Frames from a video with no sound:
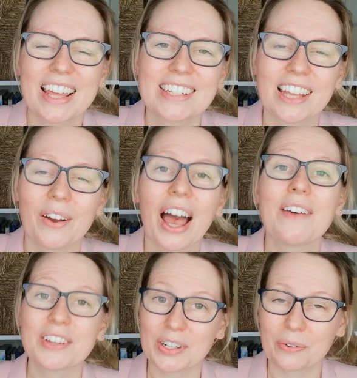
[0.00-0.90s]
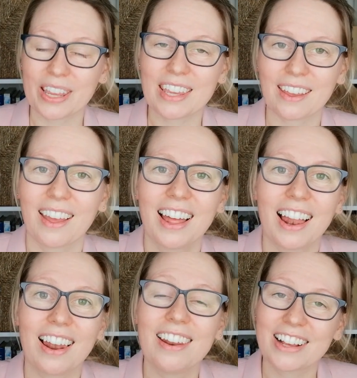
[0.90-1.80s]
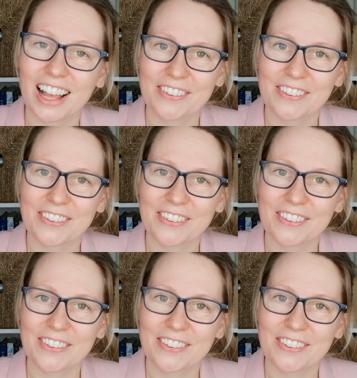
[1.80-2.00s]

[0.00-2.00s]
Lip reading: So have a good week. Look